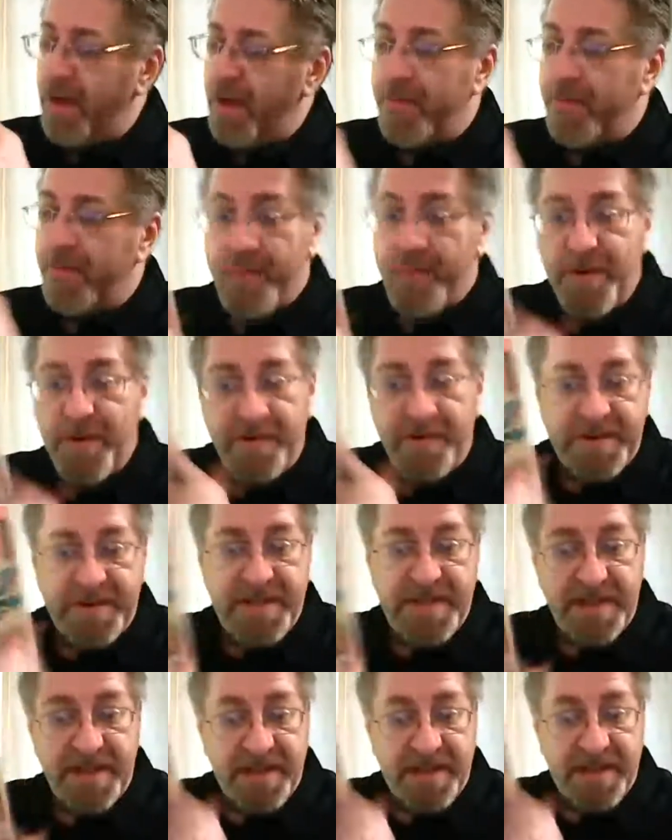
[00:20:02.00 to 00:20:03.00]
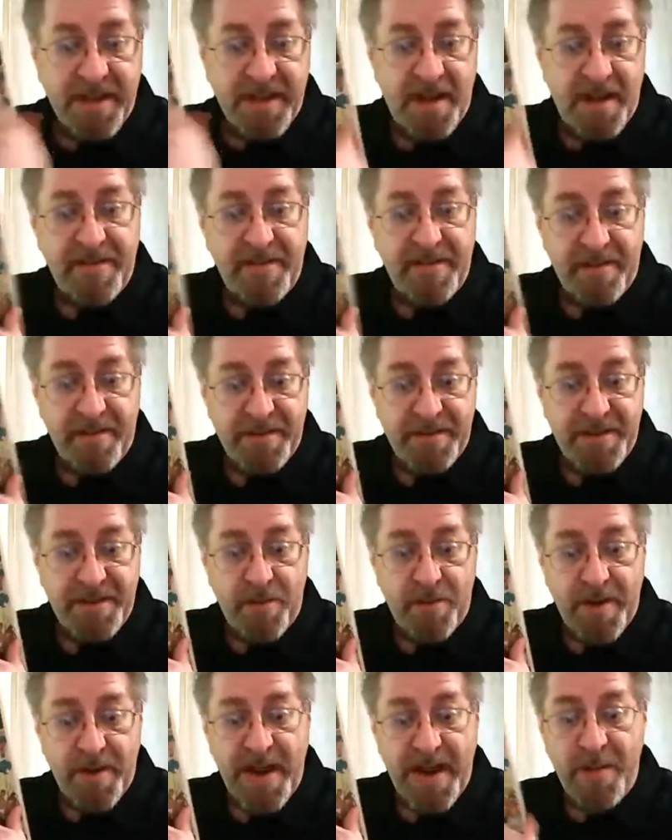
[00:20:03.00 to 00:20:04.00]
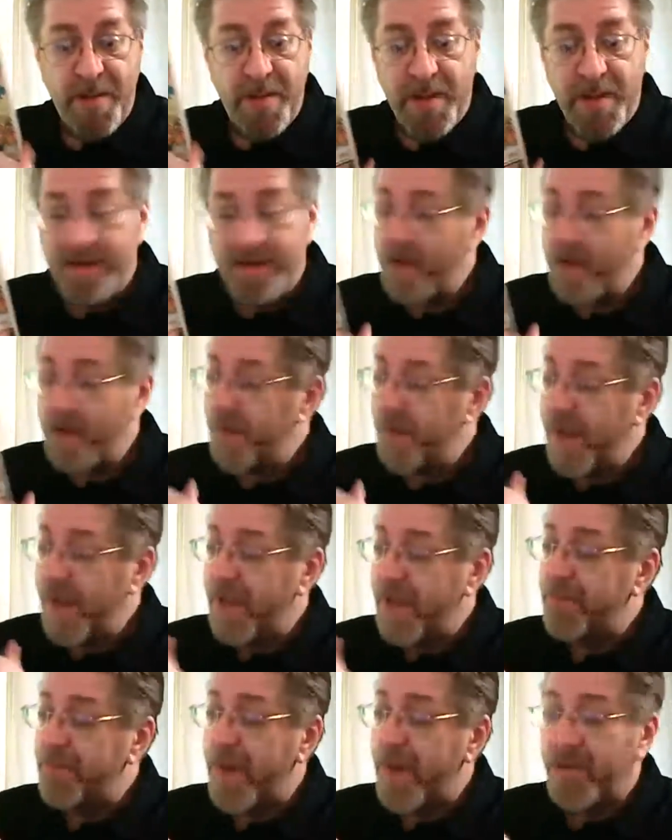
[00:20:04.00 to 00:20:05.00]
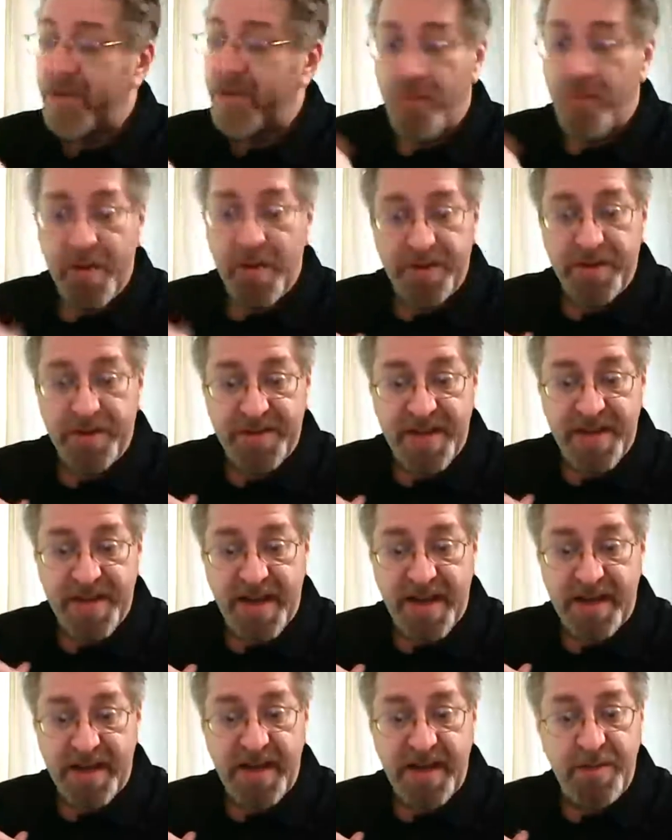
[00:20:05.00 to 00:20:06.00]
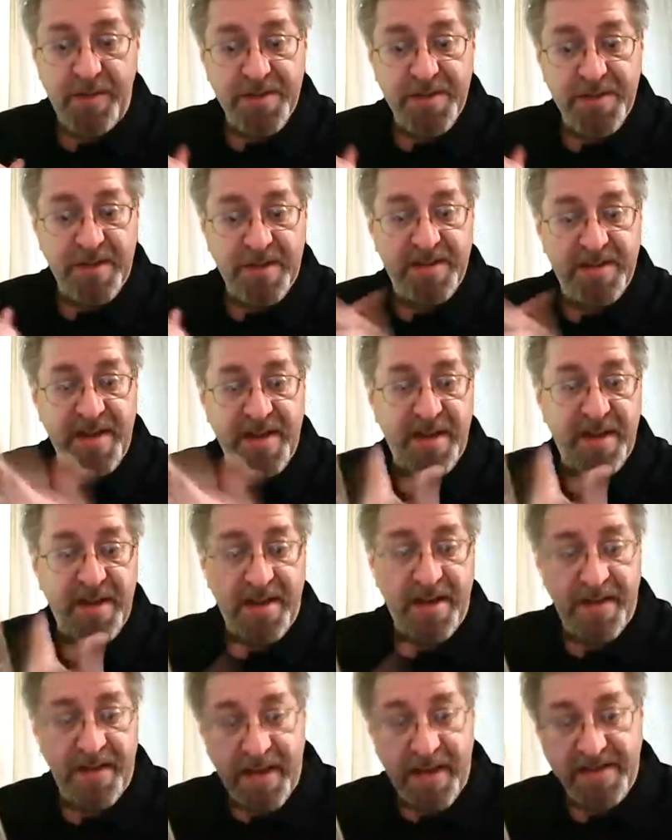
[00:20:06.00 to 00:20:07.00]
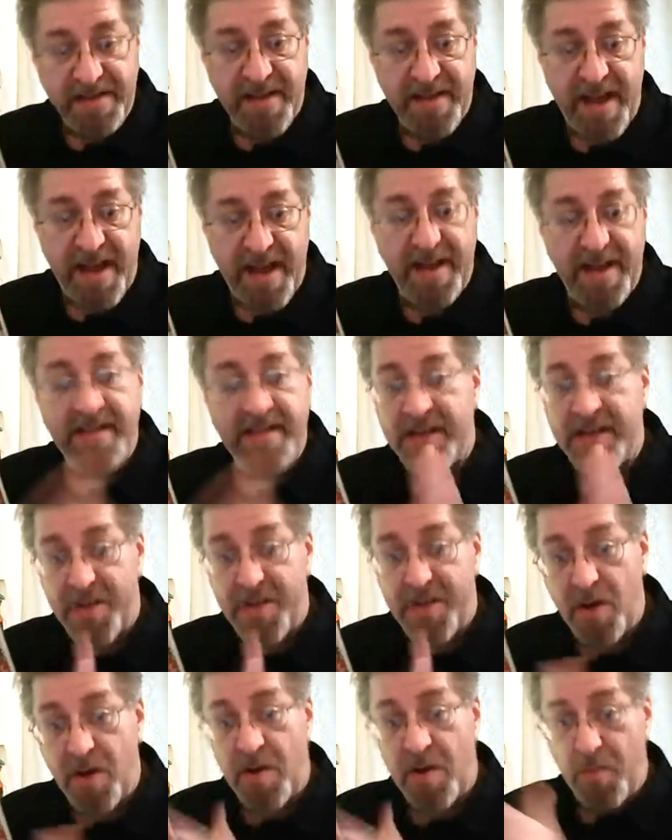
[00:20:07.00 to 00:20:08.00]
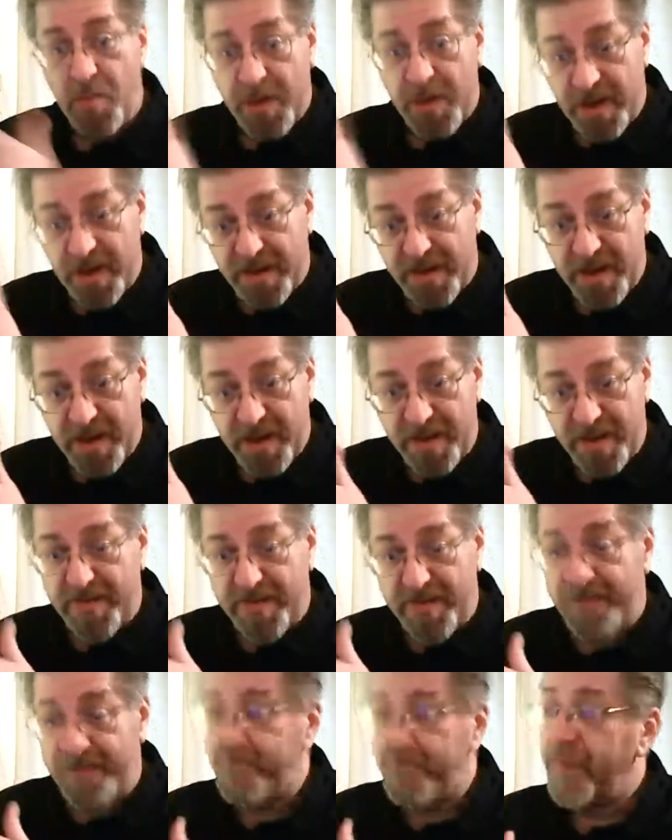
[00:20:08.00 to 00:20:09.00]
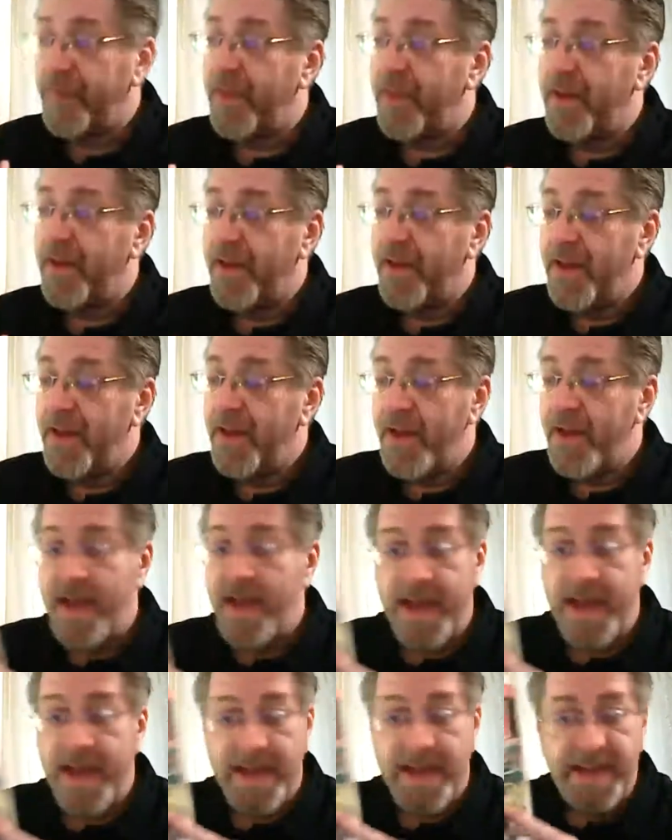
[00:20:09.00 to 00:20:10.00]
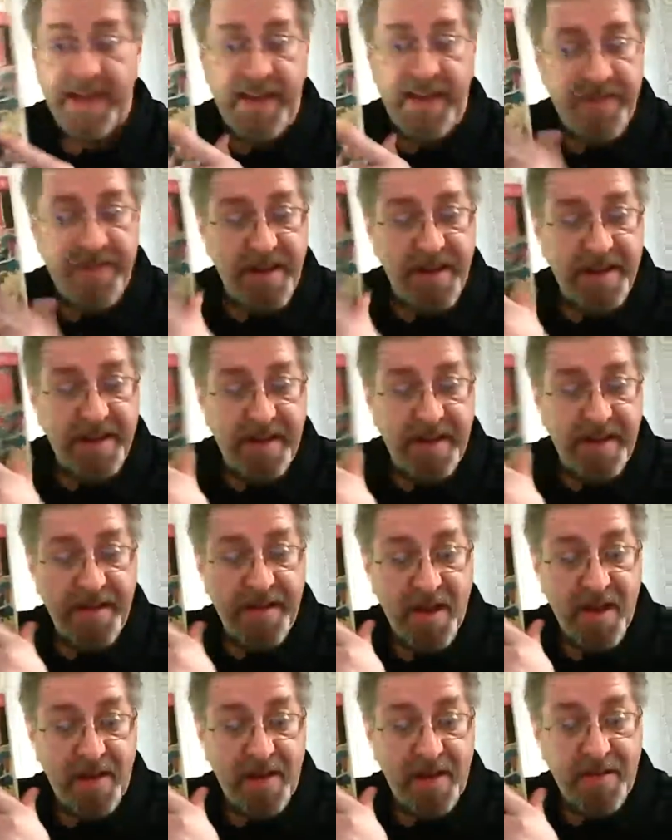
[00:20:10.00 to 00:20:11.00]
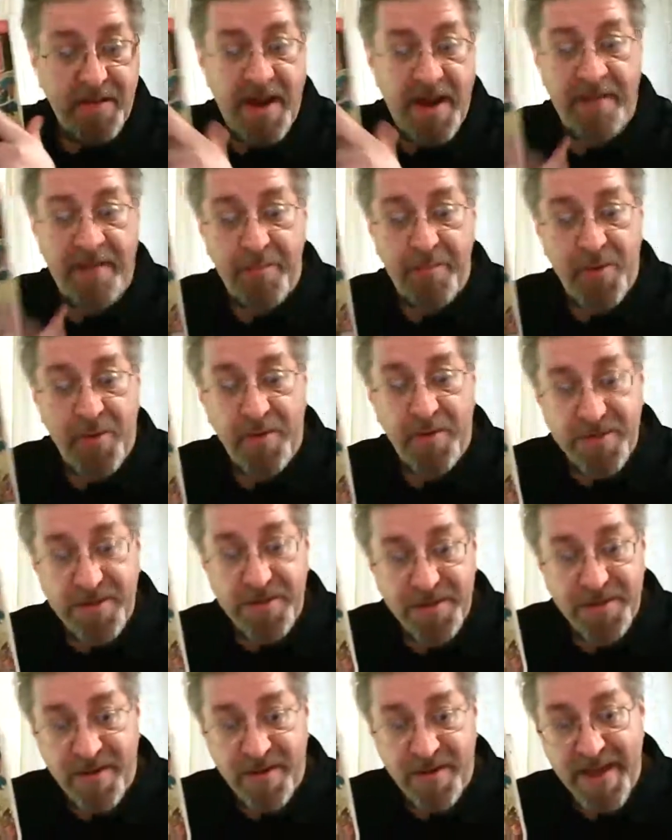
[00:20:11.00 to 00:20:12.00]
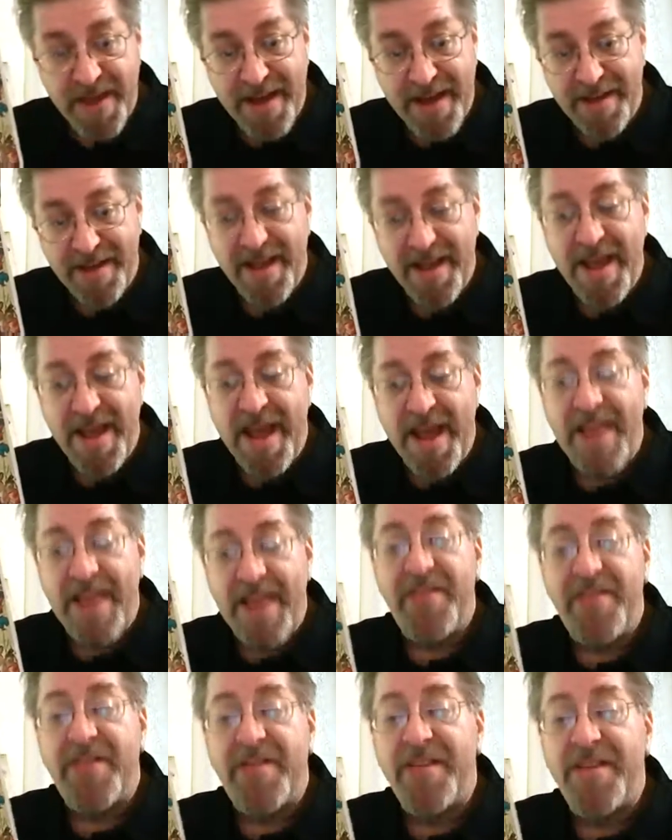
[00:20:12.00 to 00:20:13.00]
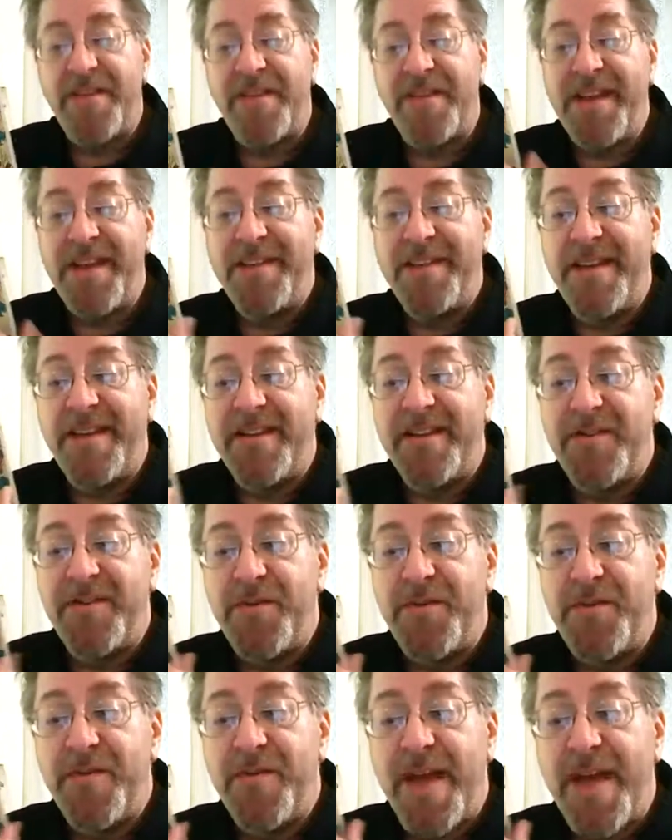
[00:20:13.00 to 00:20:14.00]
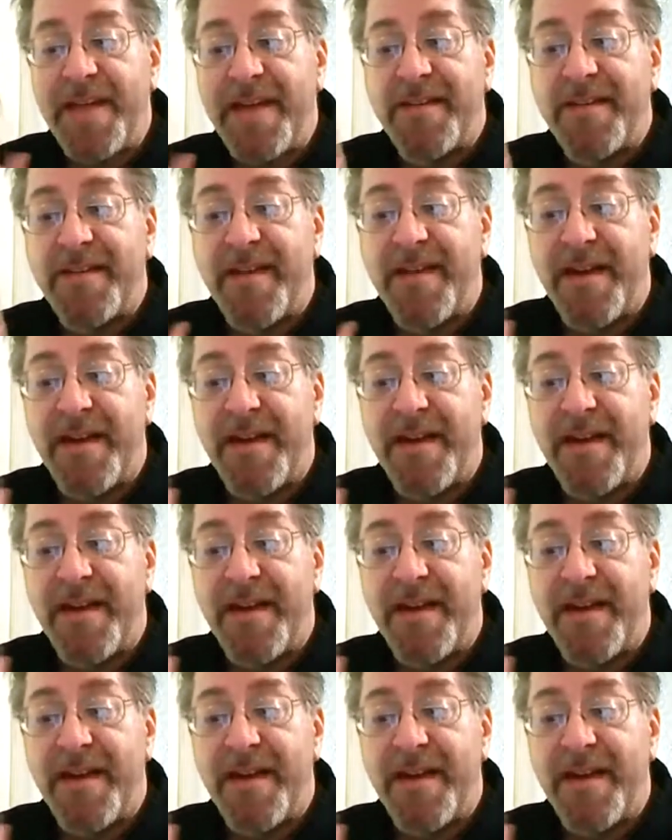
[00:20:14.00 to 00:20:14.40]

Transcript: Brunner did the cover. So when I went, but I had Mike Royer sign it. He was going to sign it on the inside, and I said, no, I want it on the cover. And he signed it on the cover, and Brunner saw that, and since he didn't do that,